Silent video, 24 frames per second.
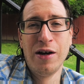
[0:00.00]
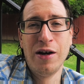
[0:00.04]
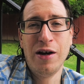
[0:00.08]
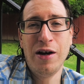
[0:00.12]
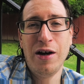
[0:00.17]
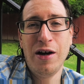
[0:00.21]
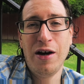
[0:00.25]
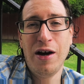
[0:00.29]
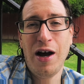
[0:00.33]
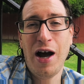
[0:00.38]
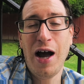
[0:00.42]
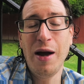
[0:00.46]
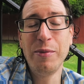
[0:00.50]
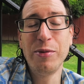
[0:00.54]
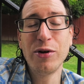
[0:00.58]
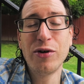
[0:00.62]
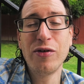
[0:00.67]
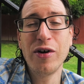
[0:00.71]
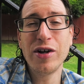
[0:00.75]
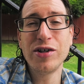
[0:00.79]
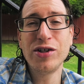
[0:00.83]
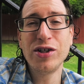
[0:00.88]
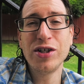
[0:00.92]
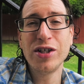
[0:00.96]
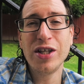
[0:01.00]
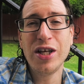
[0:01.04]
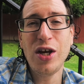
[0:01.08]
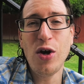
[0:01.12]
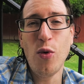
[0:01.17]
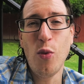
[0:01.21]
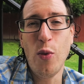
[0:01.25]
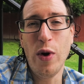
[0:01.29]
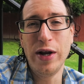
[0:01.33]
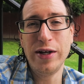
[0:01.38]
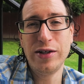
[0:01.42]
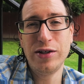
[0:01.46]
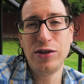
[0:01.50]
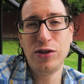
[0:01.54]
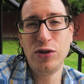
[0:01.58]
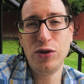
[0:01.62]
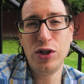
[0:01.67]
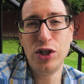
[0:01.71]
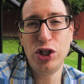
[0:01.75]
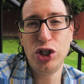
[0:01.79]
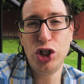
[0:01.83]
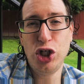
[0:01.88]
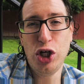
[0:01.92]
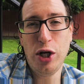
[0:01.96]
I begrudgingly went
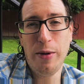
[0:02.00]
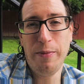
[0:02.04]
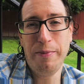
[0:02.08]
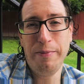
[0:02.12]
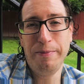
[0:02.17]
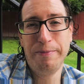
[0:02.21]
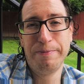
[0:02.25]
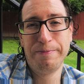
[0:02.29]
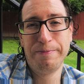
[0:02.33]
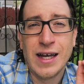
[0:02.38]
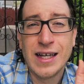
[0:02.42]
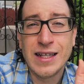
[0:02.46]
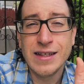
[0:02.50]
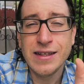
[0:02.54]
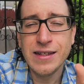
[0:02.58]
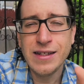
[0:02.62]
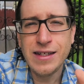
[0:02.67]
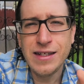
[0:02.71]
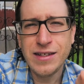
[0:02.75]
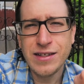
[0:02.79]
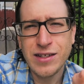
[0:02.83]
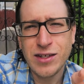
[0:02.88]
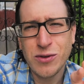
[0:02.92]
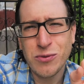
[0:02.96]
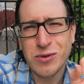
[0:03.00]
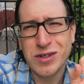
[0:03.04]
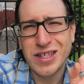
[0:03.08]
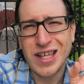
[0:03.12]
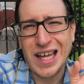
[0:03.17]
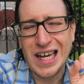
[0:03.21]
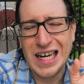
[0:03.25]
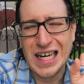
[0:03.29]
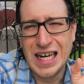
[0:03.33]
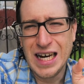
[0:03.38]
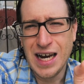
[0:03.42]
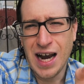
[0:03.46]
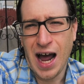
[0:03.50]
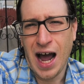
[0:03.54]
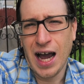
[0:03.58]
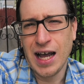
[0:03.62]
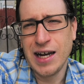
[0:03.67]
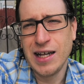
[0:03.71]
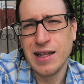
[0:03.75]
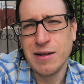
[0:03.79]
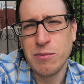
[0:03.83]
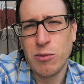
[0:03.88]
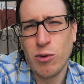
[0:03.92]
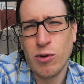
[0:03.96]
to the gym. At least it was like
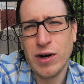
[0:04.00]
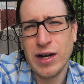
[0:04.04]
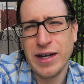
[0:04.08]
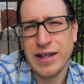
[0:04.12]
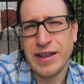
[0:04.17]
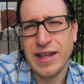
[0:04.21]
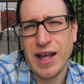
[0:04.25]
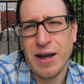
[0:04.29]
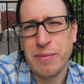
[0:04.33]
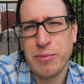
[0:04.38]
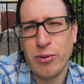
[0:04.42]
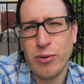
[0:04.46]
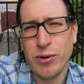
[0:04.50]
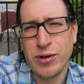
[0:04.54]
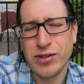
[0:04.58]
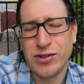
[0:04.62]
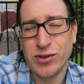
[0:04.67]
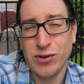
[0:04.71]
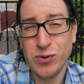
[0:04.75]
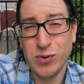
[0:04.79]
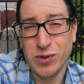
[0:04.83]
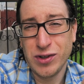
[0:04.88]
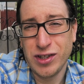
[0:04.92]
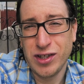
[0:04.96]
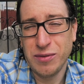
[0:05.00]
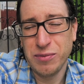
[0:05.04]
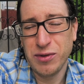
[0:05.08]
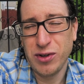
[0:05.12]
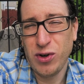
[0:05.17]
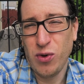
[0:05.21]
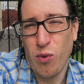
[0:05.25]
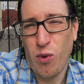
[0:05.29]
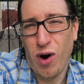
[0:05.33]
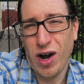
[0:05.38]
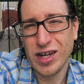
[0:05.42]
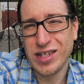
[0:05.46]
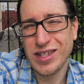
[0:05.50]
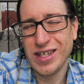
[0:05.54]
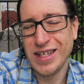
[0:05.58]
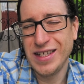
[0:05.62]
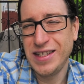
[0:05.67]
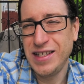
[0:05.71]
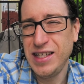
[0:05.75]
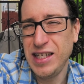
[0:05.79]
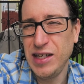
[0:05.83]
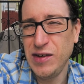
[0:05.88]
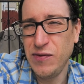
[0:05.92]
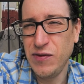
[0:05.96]
9 in the morning at that point, so there was something to watch
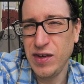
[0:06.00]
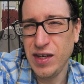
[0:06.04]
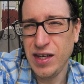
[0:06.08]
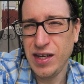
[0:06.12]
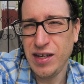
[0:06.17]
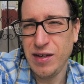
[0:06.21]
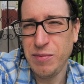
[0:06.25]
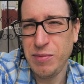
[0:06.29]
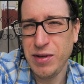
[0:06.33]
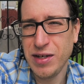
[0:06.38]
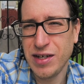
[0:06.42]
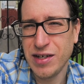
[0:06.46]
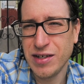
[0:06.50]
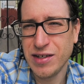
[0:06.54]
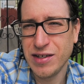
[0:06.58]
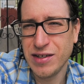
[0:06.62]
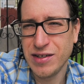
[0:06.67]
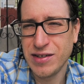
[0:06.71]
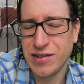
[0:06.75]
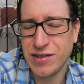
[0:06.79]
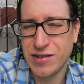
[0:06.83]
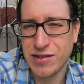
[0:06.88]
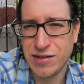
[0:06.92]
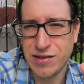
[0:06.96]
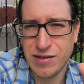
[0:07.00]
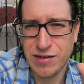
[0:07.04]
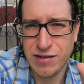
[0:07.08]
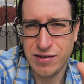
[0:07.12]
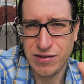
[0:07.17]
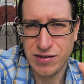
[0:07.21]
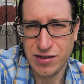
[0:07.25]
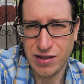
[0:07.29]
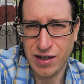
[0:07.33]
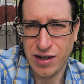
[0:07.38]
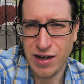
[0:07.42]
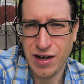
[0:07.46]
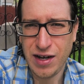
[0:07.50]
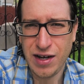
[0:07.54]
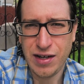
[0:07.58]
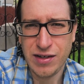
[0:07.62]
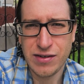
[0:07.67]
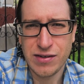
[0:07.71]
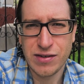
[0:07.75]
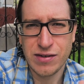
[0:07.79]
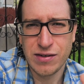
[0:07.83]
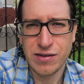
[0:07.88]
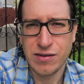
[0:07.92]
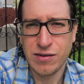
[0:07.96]
on TV because
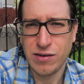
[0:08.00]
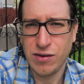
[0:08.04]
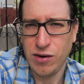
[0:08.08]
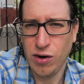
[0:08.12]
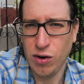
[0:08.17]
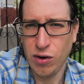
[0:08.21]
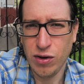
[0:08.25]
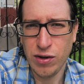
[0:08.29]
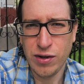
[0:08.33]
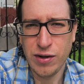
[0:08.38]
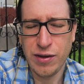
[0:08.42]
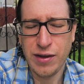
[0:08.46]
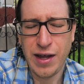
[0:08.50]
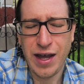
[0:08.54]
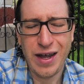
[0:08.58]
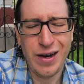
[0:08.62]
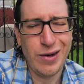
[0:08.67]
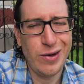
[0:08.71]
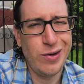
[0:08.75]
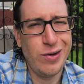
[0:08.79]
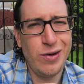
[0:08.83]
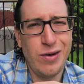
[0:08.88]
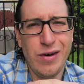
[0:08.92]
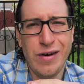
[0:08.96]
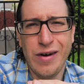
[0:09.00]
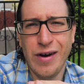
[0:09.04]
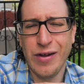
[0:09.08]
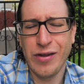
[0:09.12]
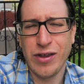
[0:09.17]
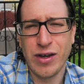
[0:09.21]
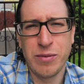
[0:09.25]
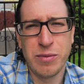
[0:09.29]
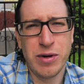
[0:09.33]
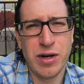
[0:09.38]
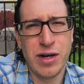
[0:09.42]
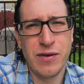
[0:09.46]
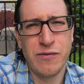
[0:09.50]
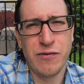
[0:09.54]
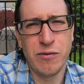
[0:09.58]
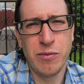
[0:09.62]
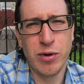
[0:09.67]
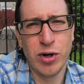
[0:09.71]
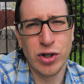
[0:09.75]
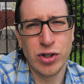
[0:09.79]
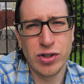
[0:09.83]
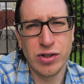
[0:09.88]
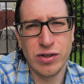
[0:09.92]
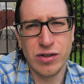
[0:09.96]
Sundays, earlier than that, nothing but
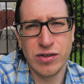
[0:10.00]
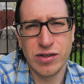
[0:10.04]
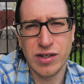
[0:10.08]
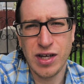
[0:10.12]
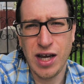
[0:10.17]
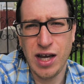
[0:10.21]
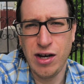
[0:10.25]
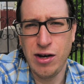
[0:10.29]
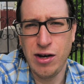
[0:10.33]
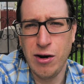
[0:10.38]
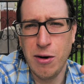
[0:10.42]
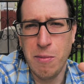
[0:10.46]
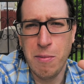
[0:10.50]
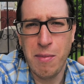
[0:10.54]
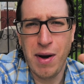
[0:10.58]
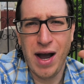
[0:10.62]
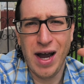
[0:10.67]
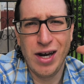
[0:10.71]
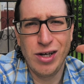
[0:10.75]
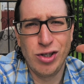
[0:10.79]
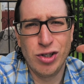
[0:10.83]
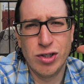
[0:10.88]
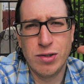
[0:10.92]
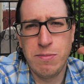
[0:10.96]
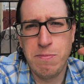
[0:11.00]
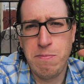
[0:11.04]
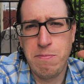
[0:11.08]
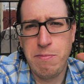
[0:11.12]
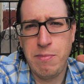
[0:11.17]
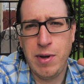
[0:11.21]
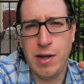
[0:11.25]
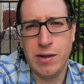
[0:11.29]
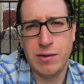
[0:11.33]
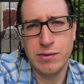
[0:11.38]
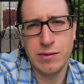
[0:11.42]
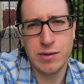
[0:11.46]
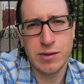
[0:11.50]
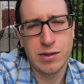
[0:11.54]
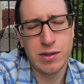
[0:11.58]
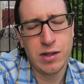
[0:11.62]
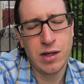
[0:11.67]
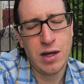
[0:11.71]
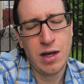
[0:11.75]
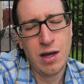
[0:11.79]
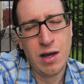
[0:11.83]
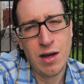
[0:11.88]
infomercials and your mind just melts.